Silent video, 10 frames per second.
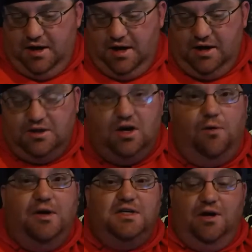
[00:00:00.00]
As
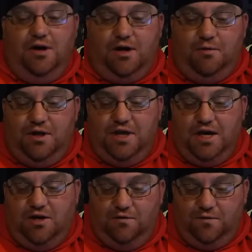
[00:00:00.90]
always, Eric, I want to
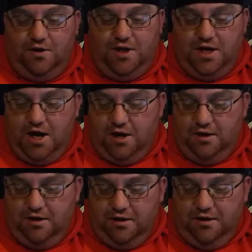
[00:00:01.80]
thank you for the uh,
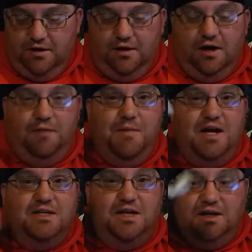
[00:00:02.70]

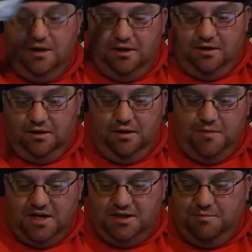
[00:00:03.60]
amazing,
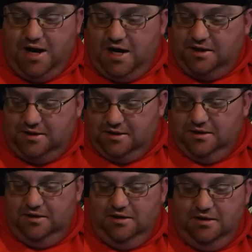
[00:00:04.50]
amazing bags.
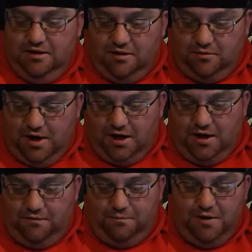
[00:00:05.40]
Great
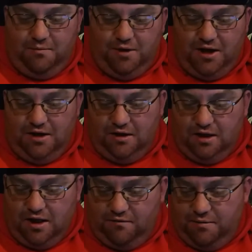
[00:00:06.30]
gift there, buddy.
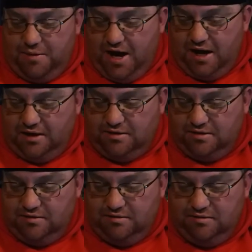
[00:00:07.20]
Love the
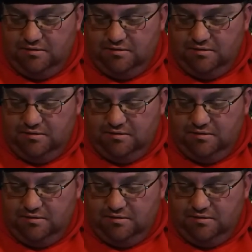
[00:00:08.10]
bags.